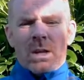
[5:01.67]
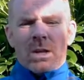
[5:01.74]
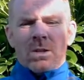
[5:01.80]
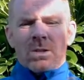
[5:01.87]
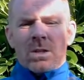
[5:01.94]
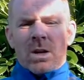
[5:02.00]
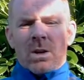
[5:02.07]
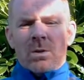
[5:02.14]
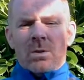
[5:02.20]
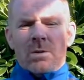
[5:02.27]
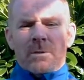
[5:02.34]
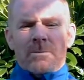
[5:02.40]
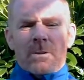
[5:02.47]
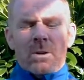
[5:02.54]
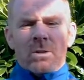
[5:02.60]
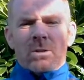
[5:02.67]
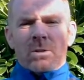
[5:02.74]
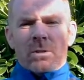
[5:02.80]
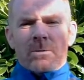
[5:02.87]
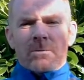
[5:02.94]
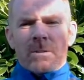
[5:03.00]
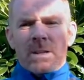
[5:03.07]
So the first
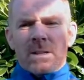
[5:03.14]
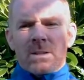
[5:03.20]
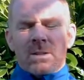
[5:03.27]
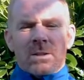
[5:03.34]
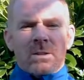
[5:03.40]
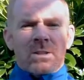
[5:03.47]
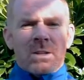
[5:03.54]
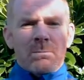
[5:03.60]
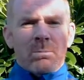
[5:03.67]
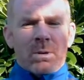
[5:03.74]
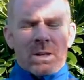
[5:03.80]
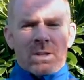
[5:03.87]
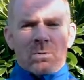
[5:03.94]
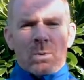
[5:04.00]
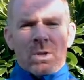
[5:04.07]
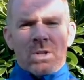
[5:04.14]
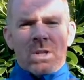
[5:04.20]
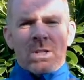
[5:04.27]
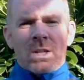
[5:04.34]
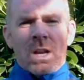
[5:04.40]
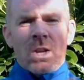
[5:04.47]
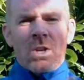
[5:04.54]
off is the simplest, which
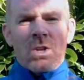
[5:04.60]
is a